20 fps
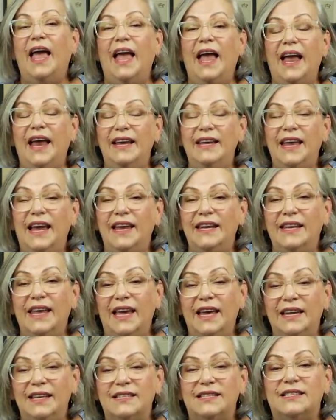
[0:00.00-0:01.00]

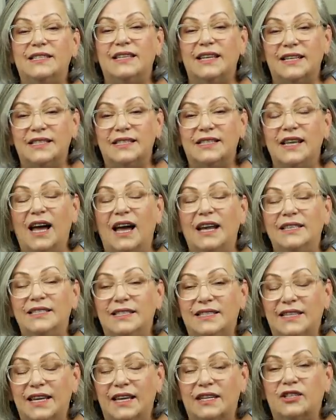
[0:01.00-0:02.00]
888
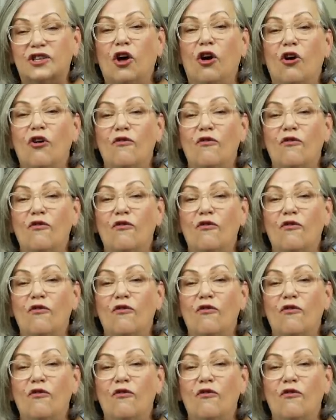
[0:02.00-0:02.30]
696